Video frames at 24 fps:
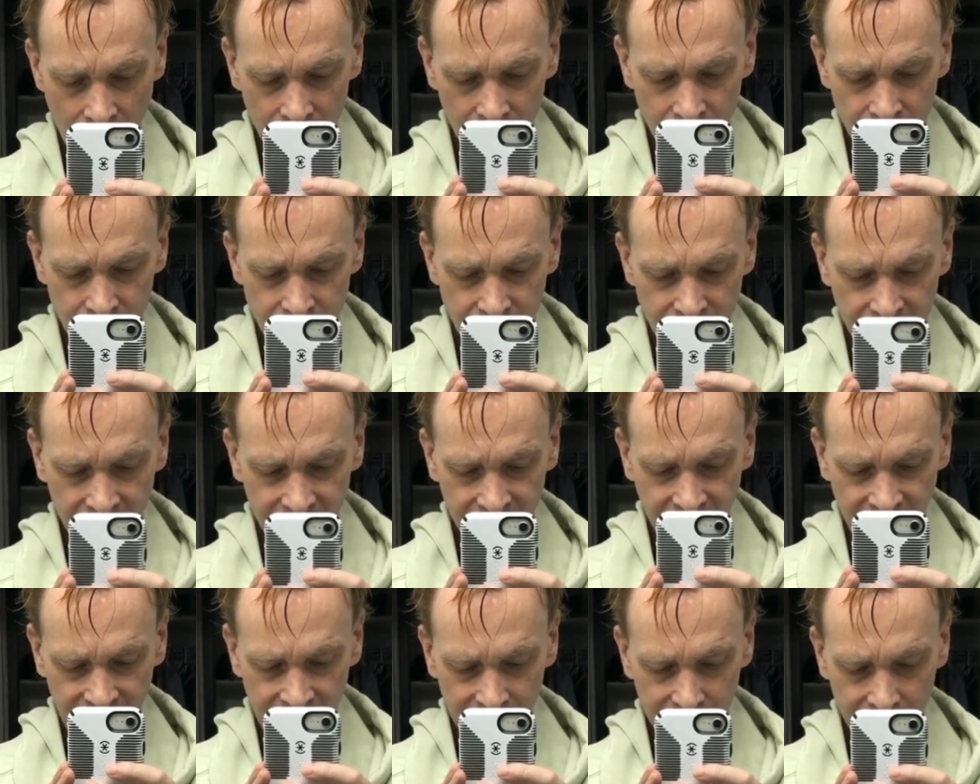
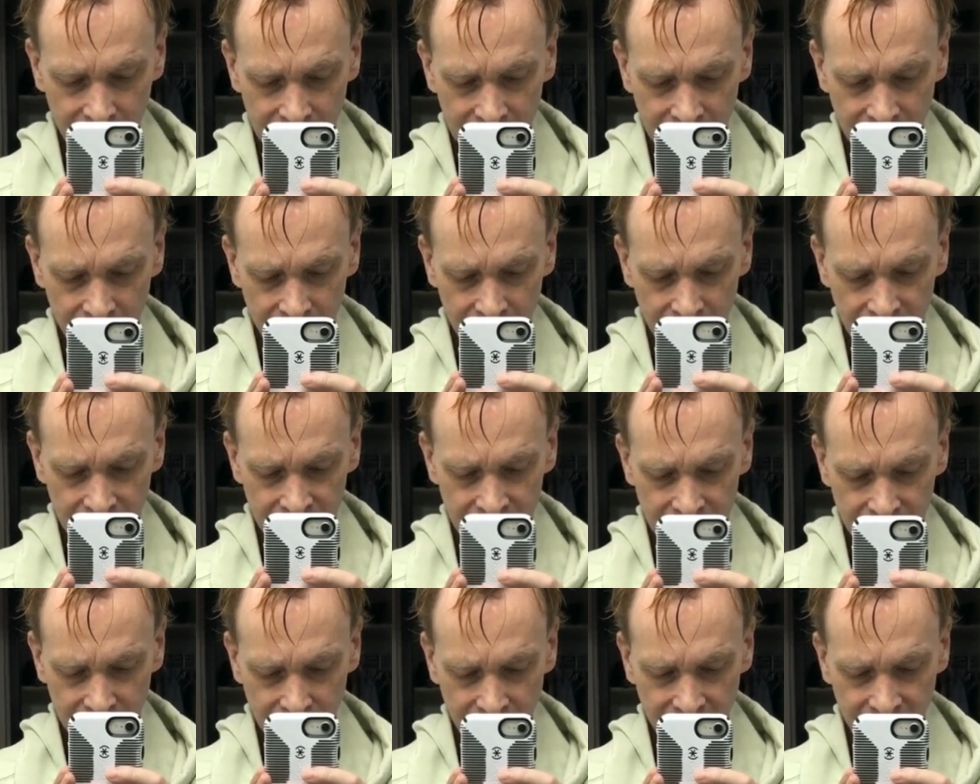usually vibrating
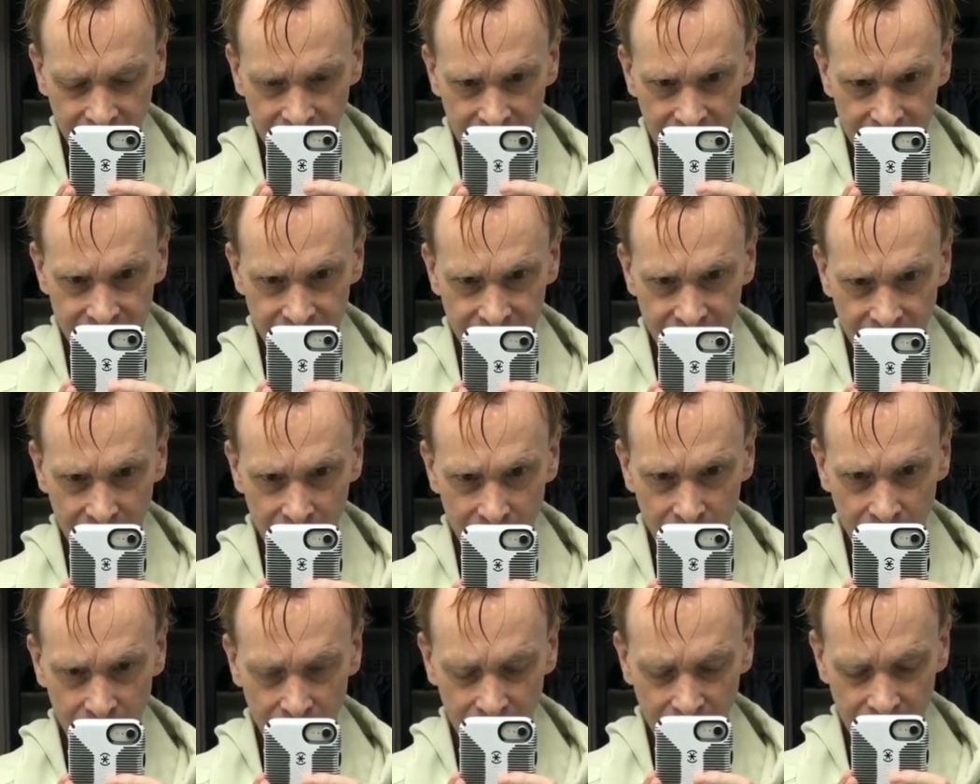piece that provides
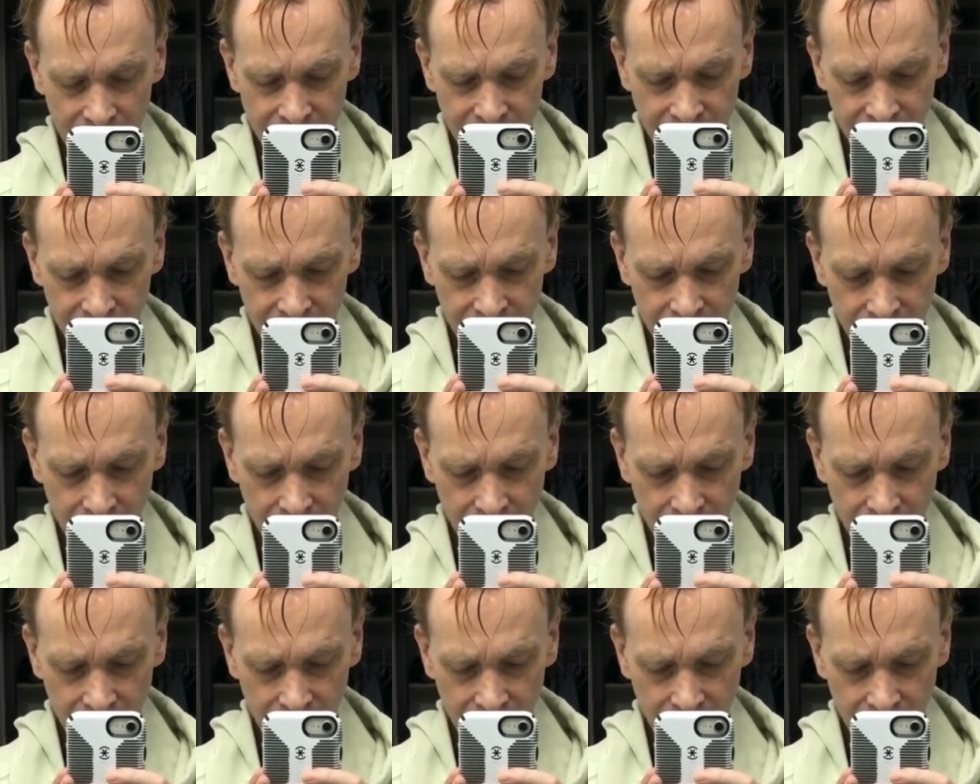double pleasure.